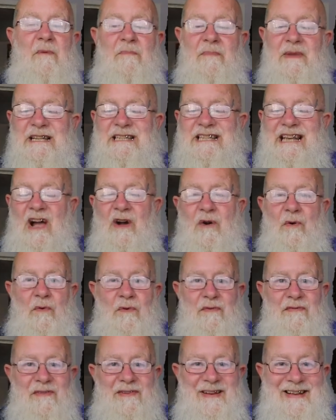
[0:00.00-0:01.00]
help
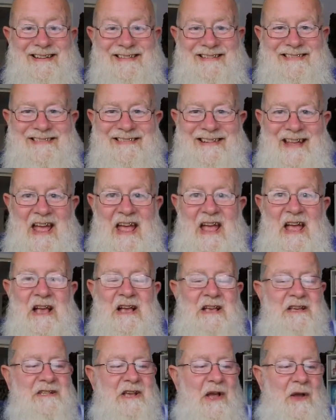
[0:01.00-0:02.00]

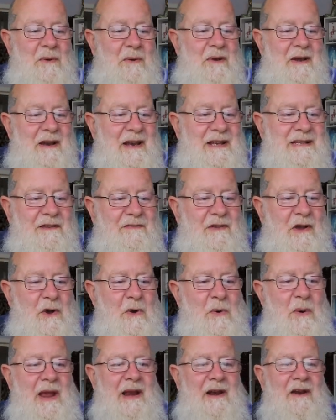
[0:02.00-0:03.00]
myself. So let's have a
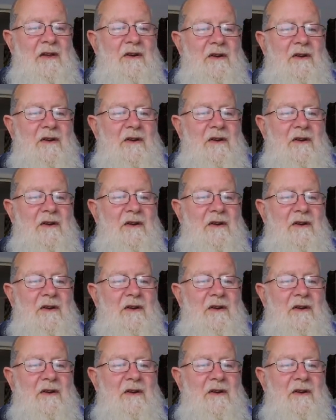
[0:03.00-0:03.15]
quick